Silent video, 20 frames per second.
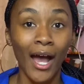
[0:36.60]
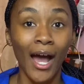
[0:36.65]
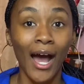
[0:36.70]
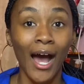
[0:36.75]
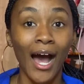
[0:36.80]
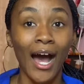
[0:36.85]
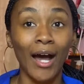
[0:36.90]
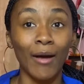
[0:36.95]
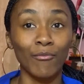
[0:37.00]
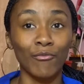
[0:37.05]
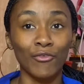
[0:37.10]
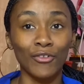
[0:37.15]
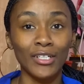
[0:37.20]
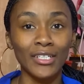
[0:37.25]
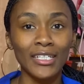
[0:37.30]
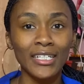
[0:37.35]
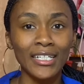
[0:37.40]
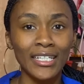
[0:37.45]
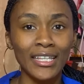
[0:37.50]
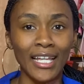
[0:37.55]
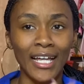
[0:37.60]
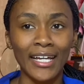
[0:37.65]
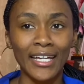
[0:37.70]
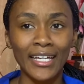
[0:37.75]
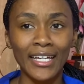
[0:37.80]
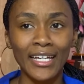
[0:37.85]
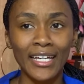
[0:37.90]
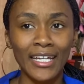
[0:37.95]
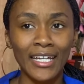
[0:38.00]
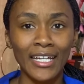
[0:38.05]
I'm really
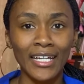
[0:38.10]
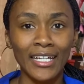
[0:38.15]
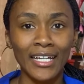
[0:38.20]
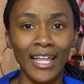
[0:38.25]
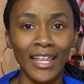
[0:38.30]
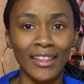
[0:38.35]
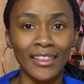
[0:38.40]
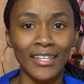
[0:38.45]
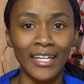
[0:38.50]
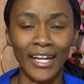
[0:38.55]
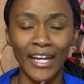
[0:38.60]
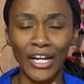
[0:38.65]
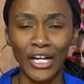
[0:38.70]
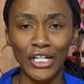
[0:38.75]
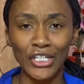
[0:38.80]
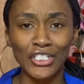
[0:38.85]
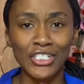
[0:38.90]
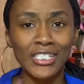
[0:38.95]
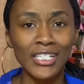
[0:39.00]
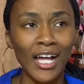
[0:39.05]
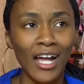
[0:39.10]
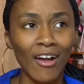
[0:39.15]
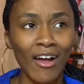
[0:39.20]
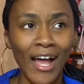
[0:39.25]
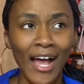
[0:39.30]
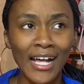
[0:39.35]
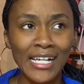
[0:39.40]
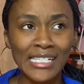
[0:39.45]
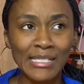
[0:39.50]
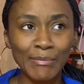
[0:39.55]
liking the hairstyle
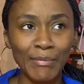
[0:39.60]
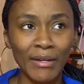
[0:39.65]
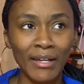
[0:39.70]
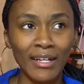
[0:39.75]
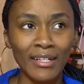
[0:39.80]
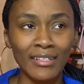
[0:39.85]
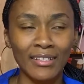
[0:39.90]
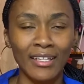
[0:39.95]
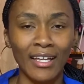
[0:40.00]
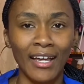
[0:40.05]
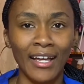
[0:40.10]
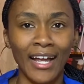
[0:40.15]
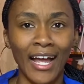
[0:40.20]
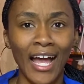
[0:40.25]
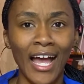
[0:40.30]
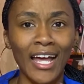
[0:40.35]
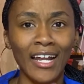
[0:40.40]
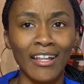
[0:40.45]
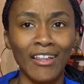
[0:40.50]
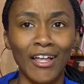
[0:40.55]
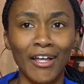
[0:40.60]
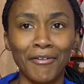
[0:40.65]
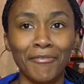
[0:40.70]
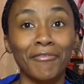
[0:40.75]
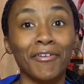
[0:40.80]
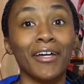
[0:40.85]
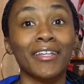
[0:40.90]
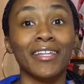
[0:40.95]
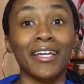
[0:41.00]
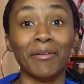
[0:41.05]
aspect. Like, I had a lot of
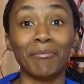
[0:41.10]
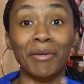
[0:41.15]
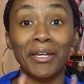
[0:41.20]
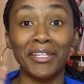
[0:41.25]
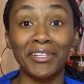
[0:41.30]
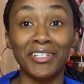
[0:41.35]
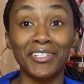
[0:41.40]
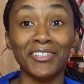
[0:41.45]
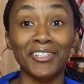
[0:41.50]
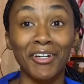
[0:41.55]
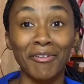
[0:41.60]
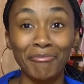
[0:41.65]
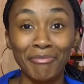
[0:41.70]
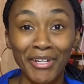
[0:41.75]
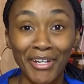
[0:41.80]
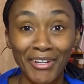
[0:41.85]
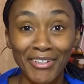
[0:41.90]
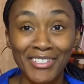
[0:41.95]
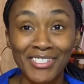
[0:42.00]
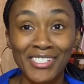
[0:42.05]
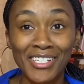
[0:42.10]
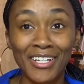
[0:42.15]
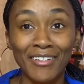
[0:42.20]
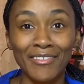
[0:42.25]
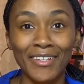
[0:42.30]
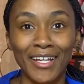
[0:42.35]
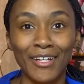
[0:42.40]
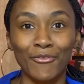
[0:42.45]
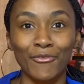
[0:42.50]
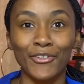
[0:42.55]
fun like making the thumbnail and stuff,
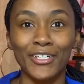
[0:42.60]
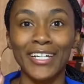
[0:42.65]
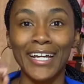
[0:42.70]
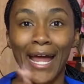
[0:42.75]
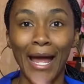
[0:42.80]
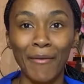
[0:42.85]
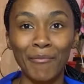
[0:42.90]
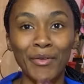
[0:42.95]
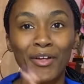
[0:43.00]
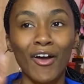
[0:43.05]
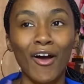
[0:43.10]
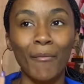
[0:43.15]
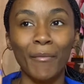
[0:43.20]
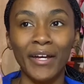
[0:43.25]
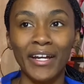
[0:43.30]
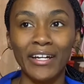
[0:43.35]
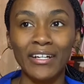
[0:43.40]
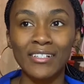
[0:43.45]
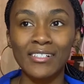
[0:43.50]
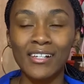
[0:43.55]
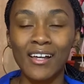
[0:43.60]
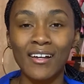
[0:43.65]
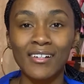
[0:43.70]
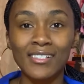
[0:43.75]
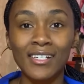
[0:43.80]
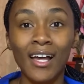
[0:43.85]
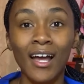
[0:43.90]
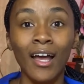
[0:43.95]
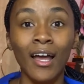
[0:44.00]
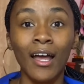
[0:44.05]
like recapping all my hairstyles.
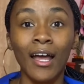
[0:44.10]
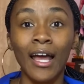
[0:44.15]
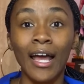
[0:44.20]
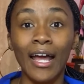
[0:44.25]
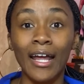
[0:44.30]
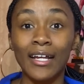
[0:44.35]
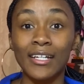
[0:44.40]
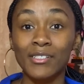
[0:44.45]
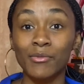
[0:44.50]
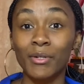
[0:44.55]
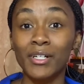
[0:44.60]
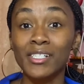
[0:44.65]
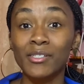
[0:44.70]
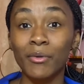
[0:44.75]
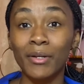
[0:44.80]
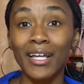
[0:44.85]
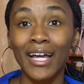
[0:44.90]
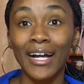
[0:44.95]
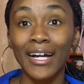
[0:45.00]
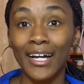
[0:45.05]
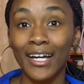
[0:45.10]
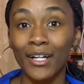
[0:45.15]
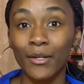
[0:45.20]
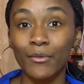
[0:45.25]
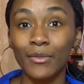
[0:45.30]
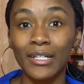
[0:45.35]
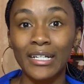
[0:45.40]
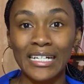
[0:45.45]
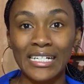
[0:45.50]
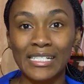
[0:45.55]
In 2020, I kind of want
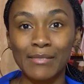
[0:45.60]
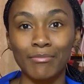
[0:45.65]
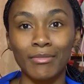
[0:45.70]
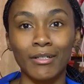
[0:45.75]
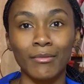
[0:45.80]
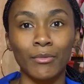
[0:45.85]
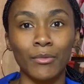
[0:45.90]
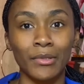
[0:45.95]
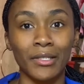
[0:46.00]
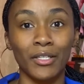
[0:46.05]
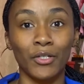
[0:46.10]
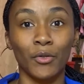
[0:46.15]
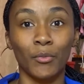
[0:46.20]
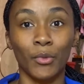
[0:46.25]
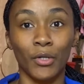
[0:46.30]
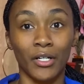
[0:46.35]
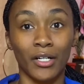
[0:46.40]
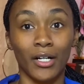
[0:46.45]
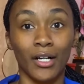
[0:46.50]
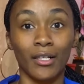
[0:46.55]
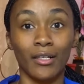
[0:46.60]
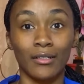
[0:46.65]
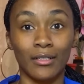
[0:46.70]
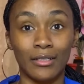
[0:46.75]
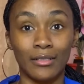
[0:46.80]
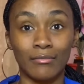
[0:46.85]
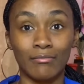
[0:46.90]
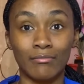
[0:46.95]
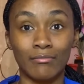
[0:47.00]
to experiment with a little more color.